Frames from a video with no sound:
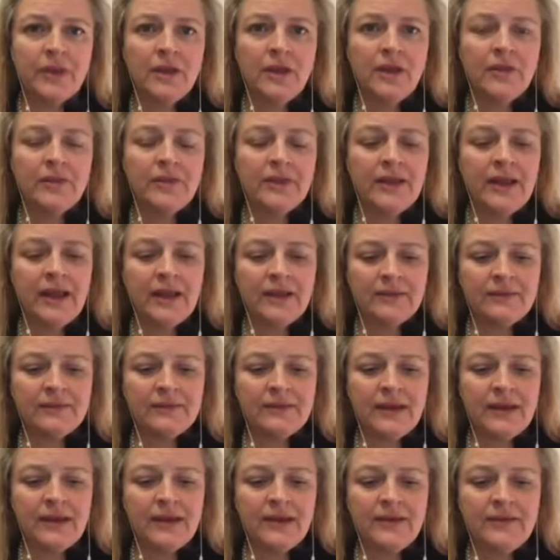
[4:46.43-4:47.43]
the next
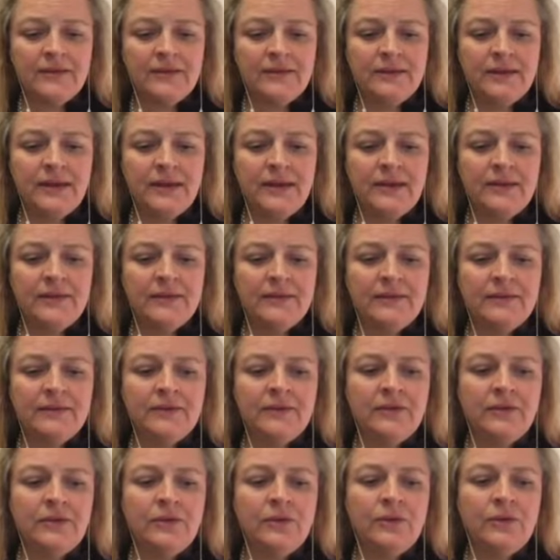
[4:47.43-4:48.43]
stage is
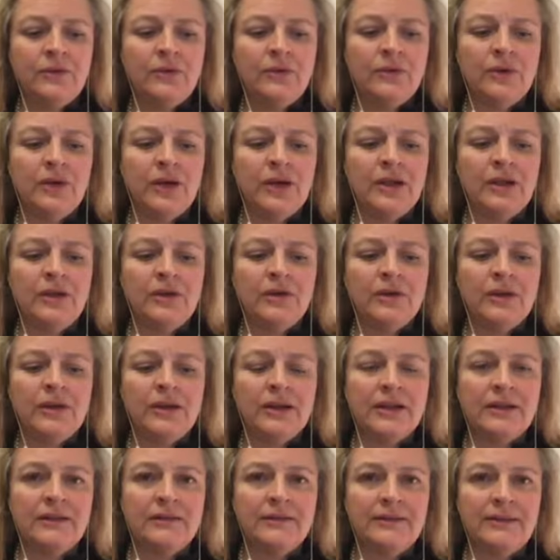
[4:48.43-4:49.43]
to look a
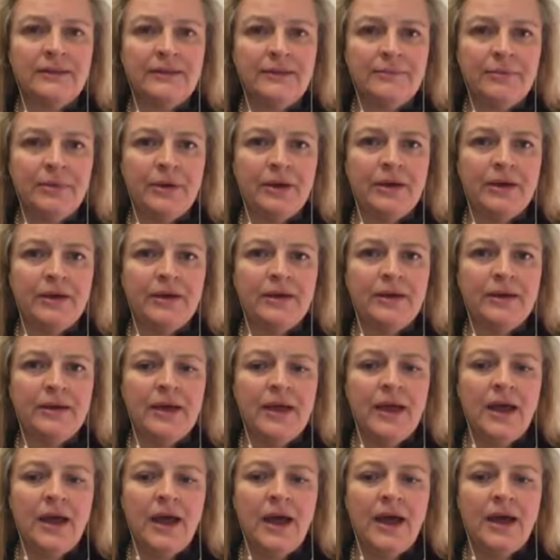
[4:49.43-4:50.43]
little deeper.
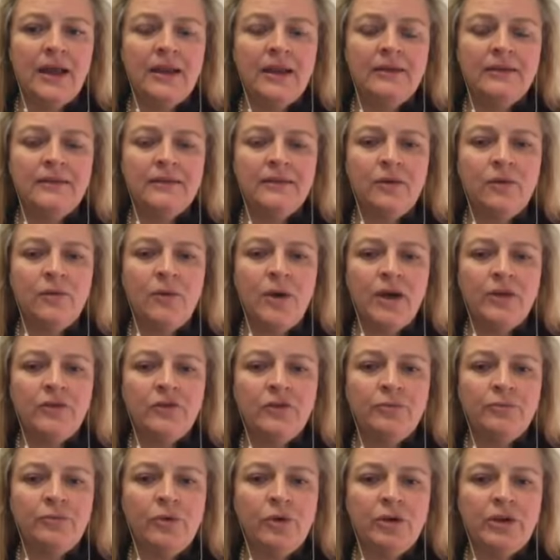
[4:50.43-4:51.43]
And why has
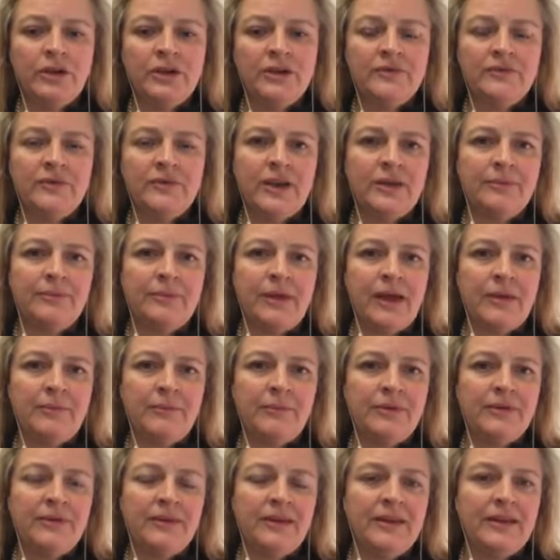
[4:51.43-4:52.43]
your body developed that
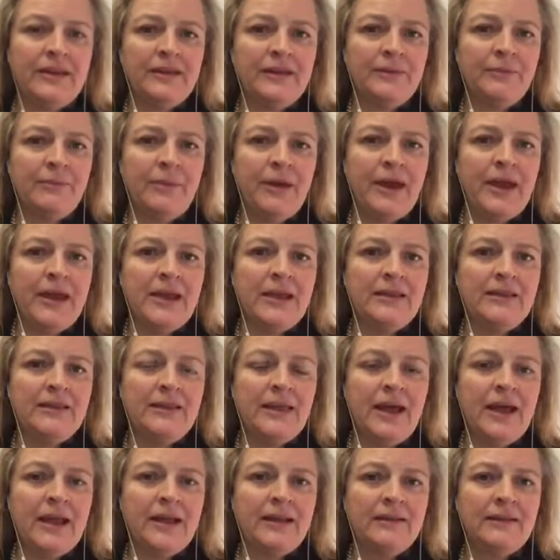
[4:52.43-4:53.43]
particular pain
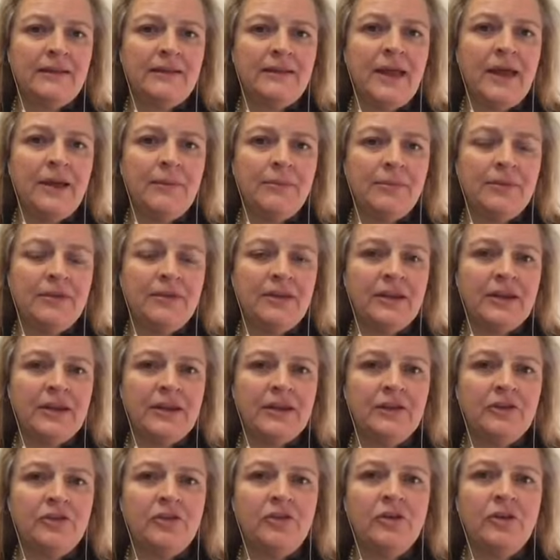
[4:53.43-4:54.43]
in that
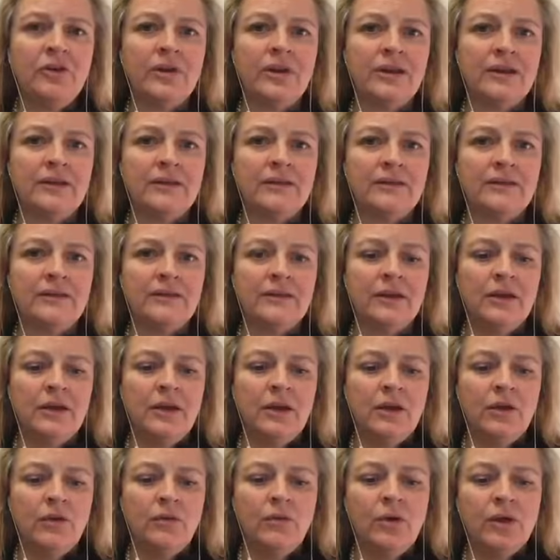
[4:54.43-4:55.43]
particular joint?
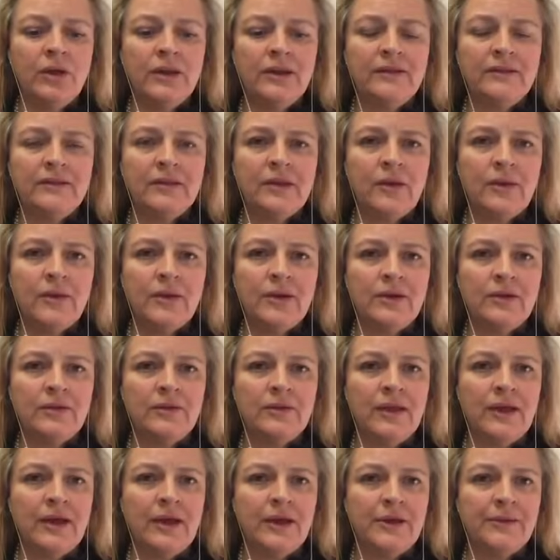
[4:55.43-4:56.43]
What is going on
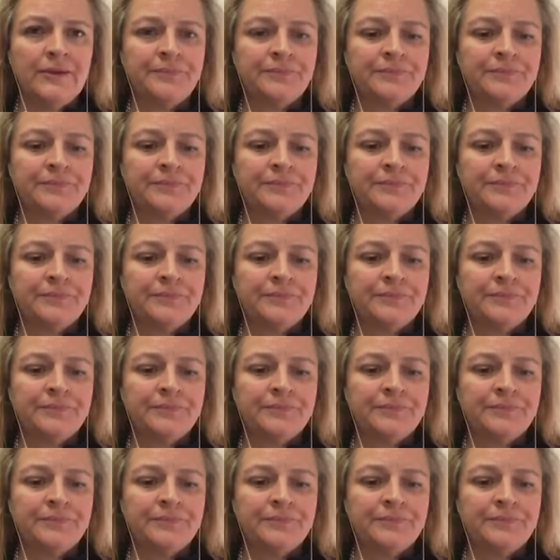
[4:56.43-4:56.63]
there?